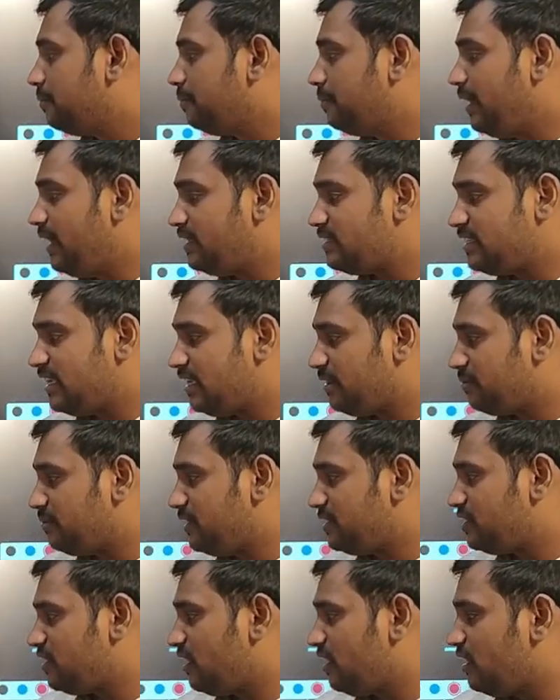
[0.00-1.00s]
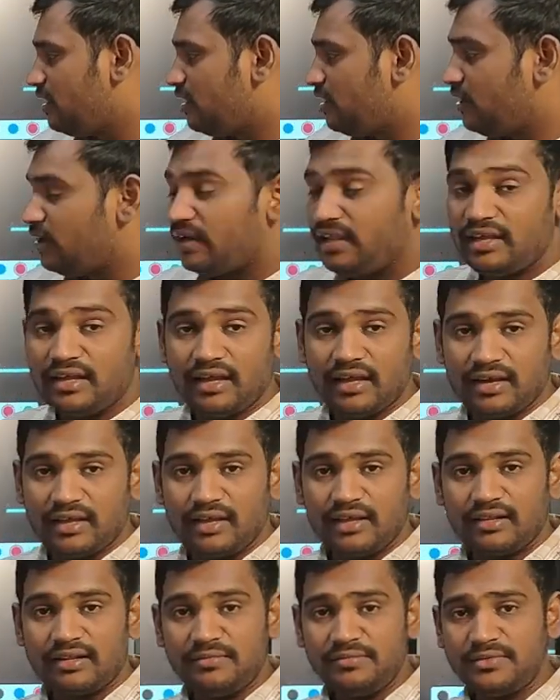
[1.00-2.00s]
basic machine learning
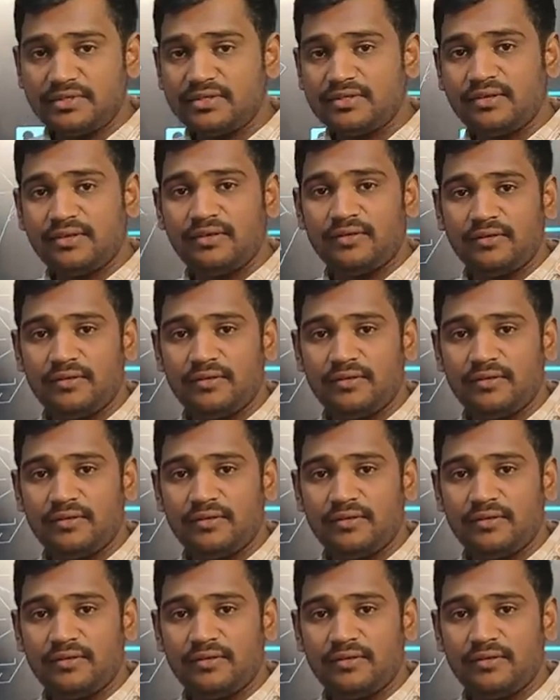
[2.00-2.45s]
algorithms